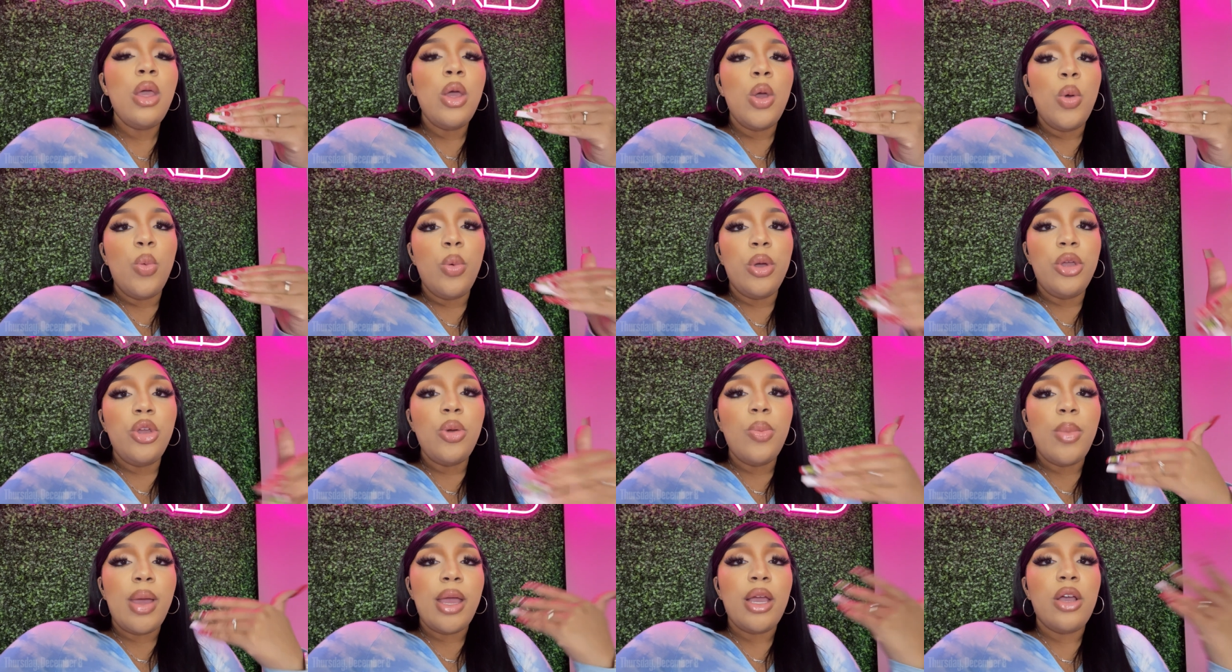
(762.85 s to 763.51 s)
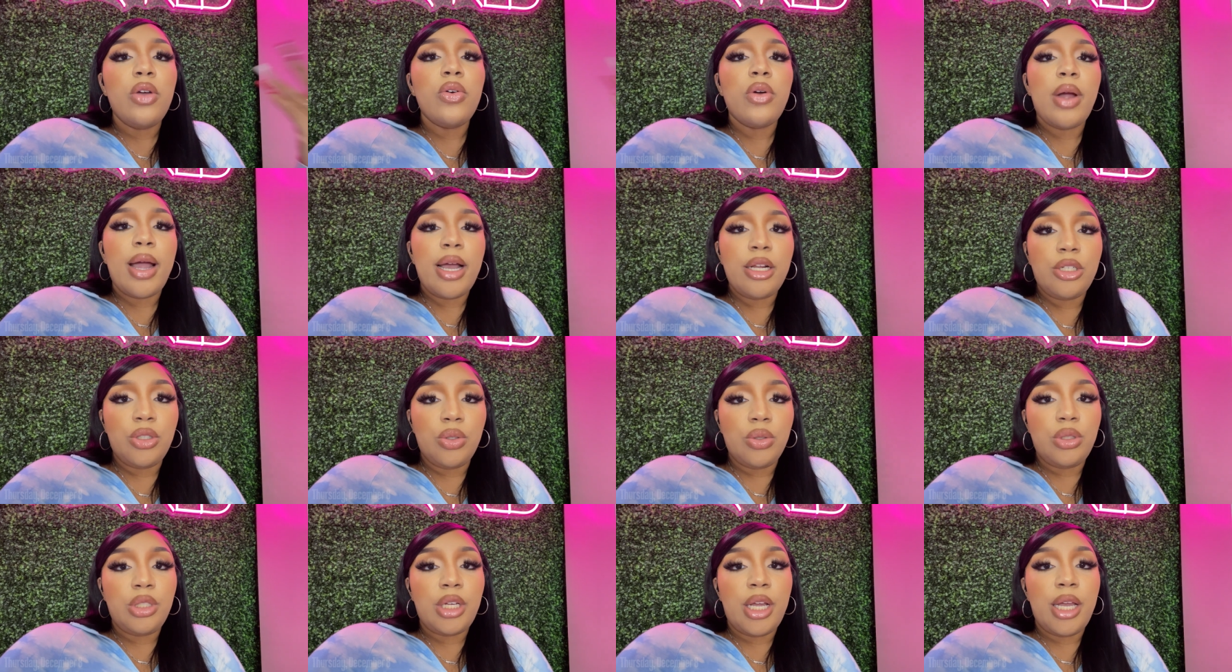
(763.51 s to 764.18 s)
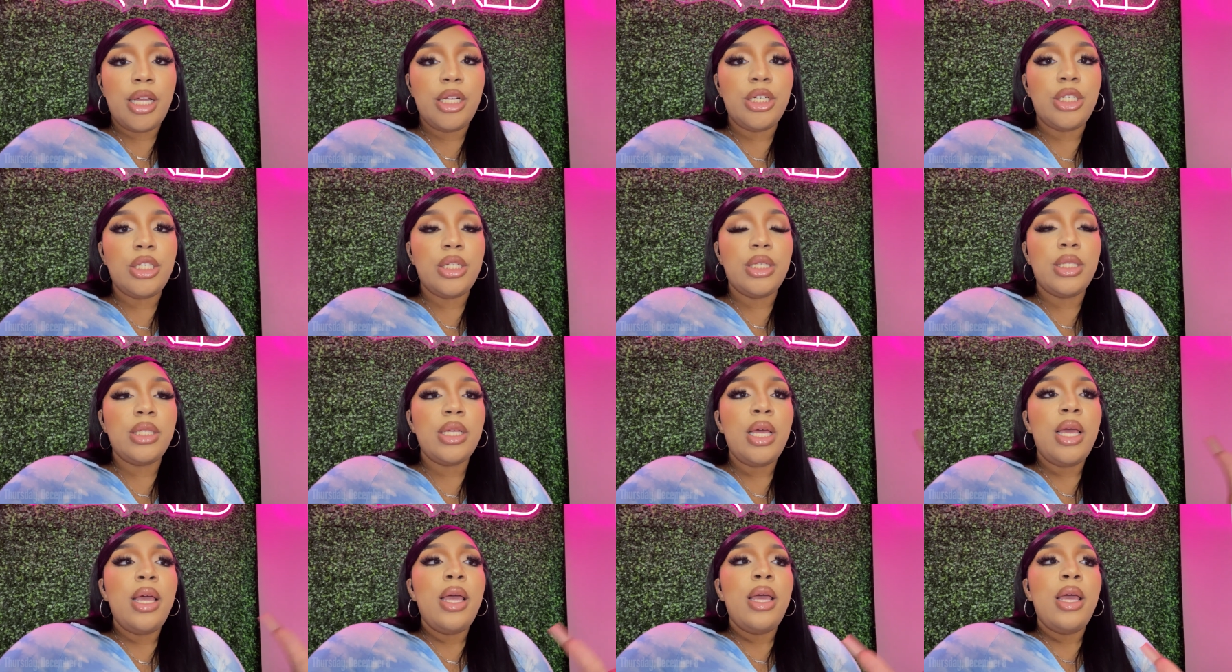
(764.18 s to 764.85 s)
when you make gradual changes,
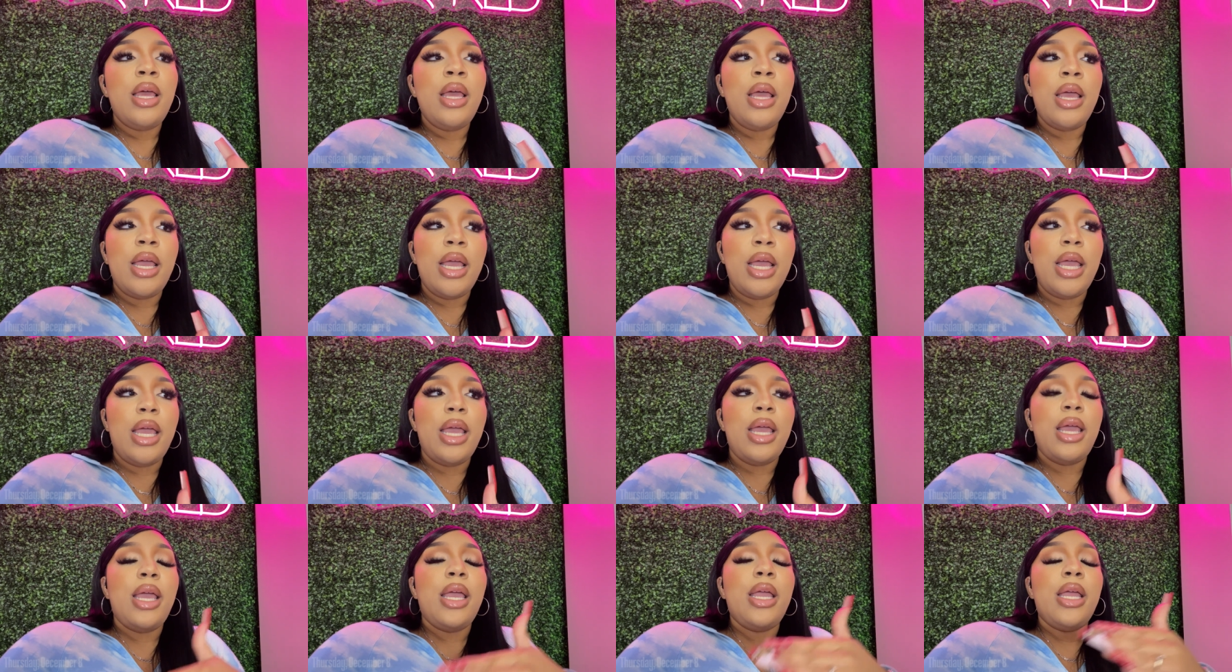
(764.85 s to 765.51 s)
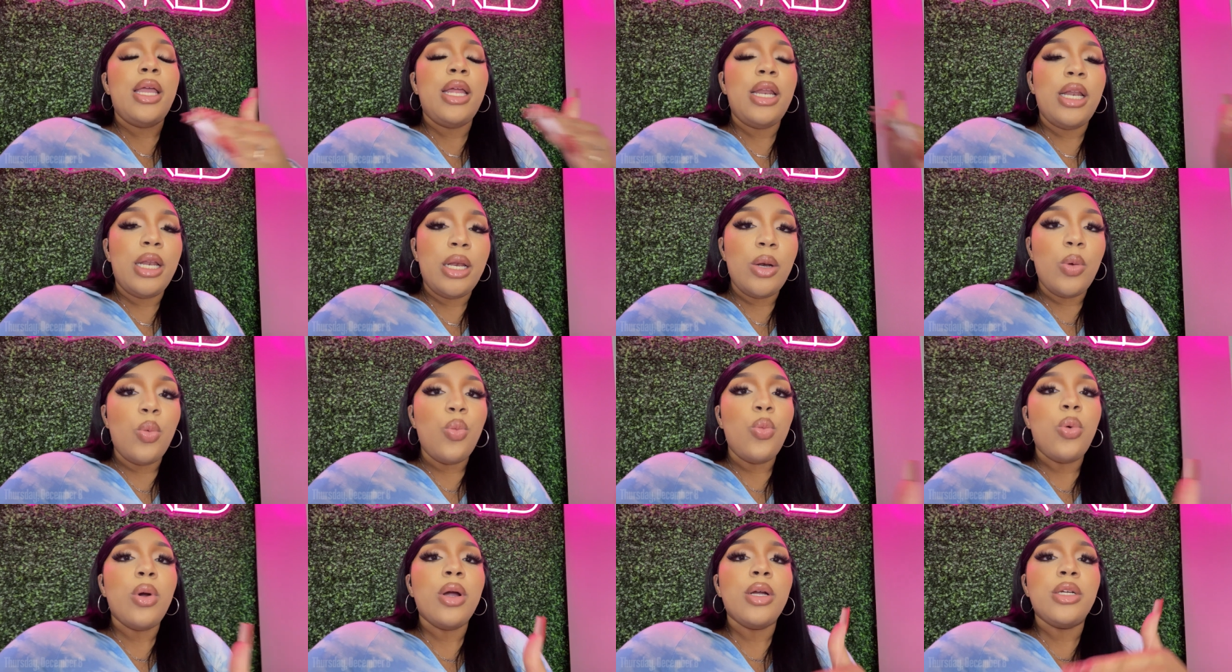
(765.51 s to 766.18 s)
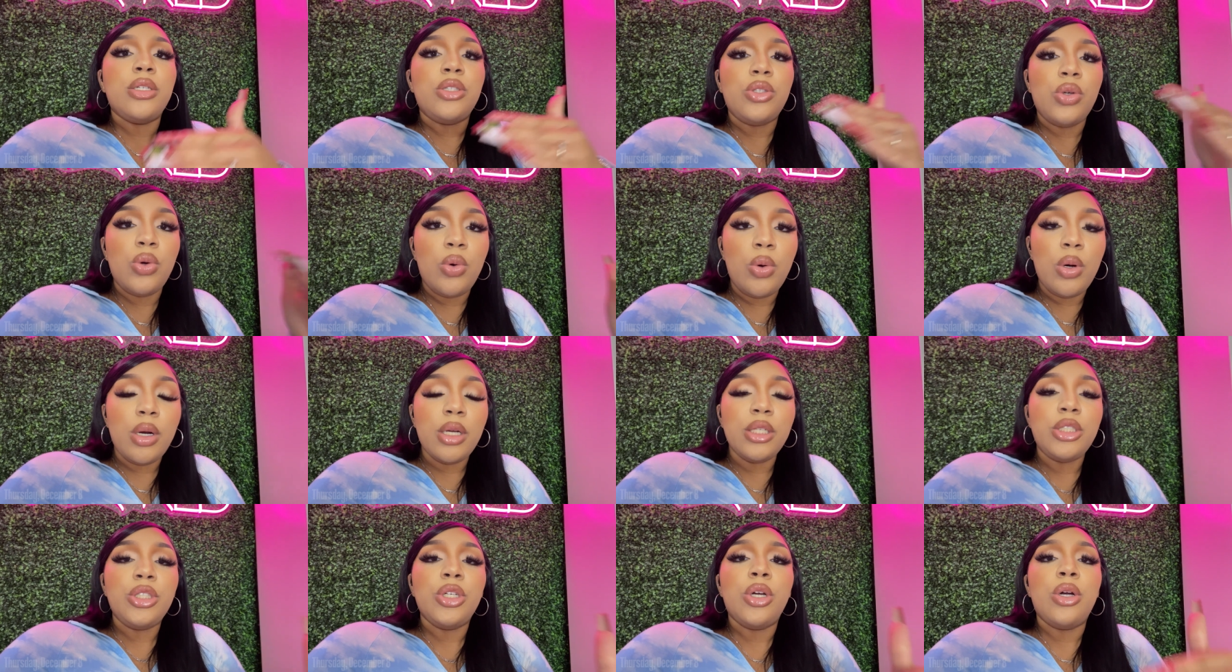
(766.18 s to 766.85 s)
and work
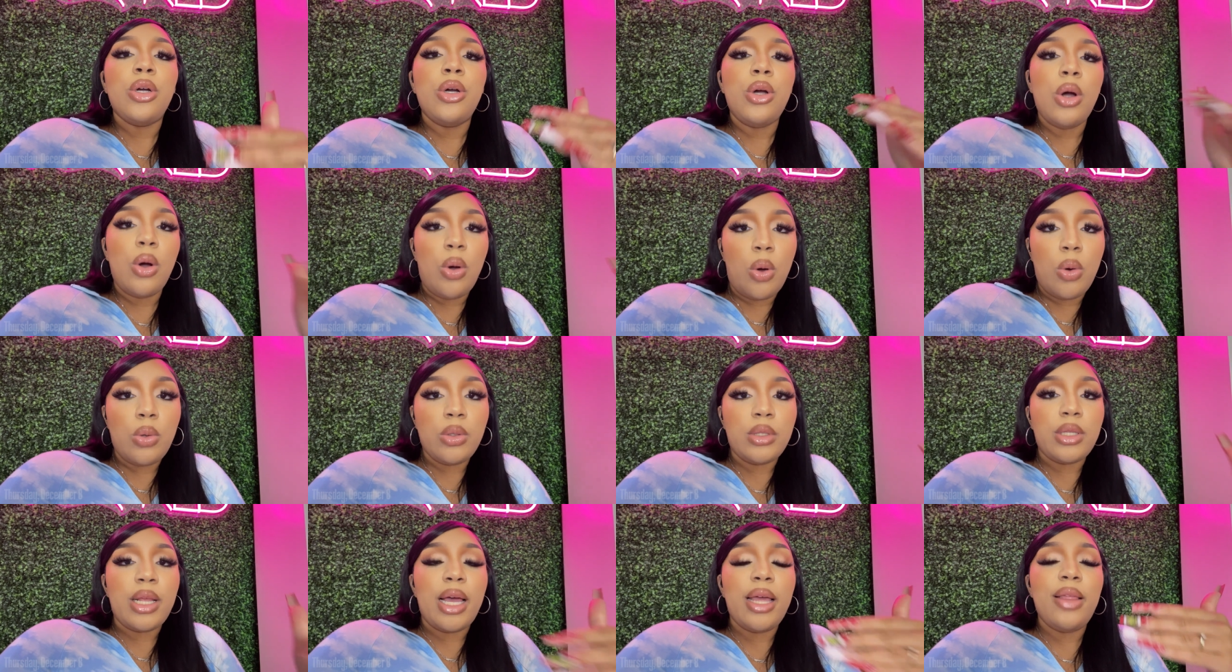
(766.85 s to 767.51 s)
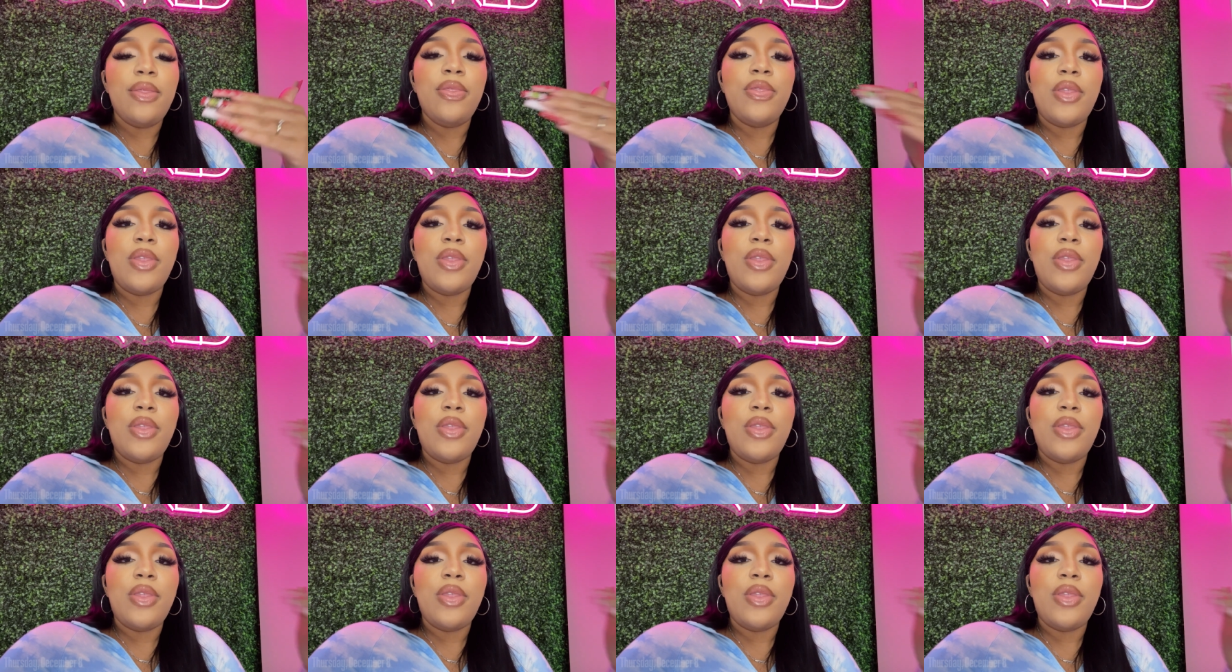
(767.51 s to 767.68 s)
towards your goals like